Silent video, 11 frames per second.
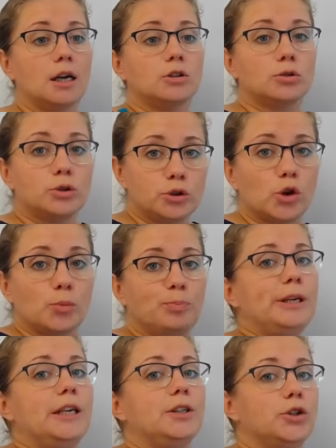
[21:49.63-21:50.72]
to stop
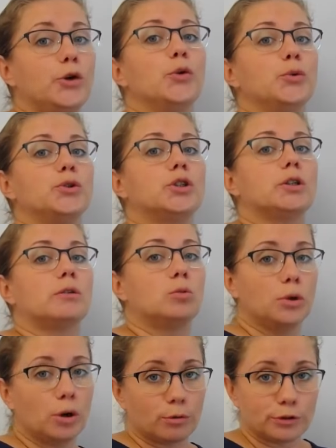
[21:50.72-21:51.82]
being good.
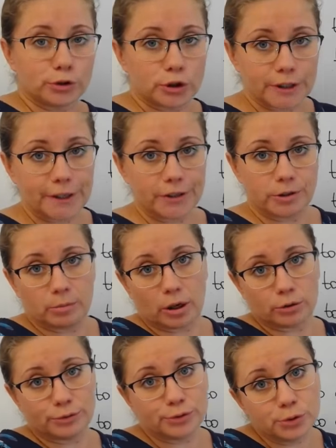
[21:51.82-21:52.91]
We often say it
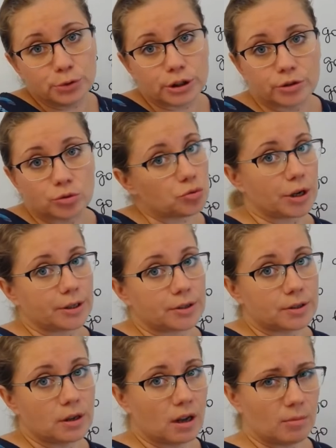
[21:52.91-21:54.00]
about food and
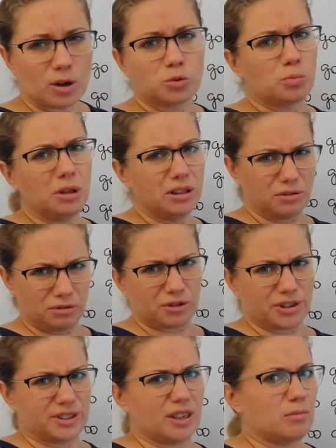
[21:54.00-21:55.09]
drinks, about milk, for
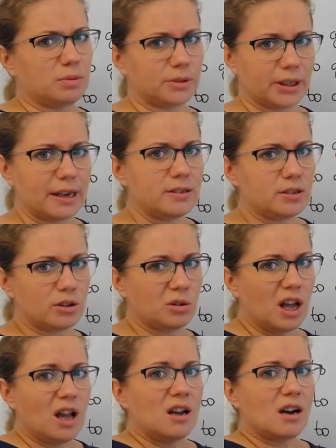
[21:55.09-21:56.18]
example. Yeah, so
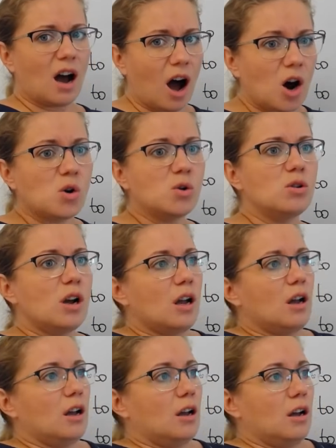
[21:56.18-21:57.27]
how
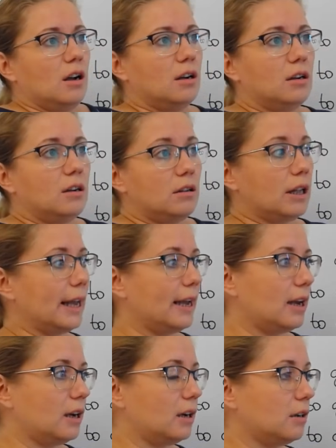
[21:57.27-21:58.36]

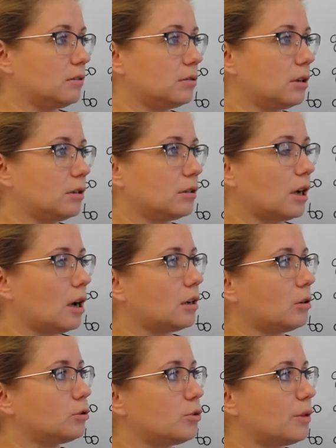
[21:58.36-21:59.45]

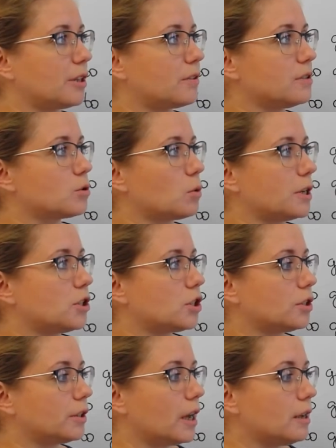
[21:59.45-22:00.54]
to make this
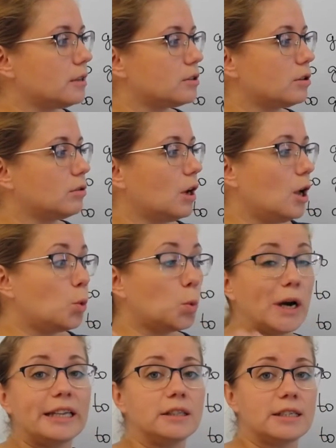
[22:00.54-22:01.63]
question? Yeah, so
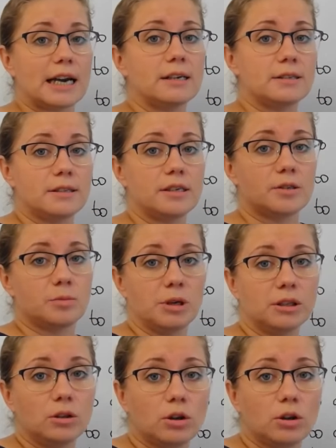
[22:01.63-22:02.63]
when does this milk